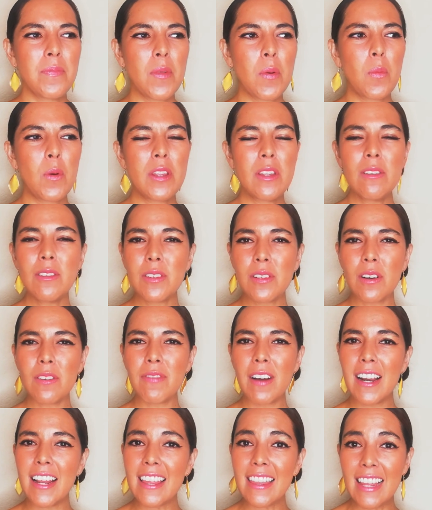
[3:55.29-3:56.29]
when you start
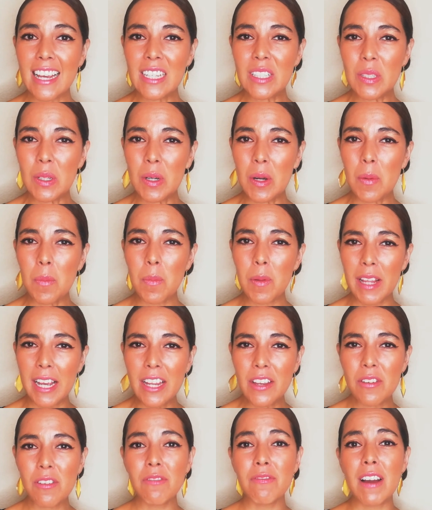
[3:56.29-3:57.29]
finding things to
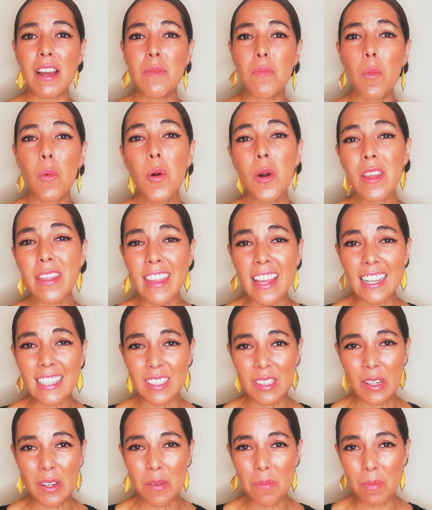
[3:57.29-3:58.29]
complain, you'll find more things
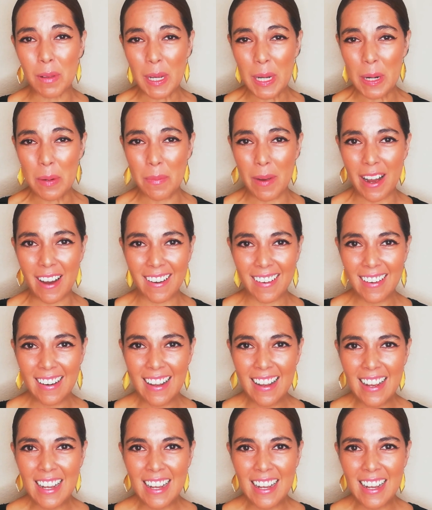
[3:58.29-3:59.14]
to complain about.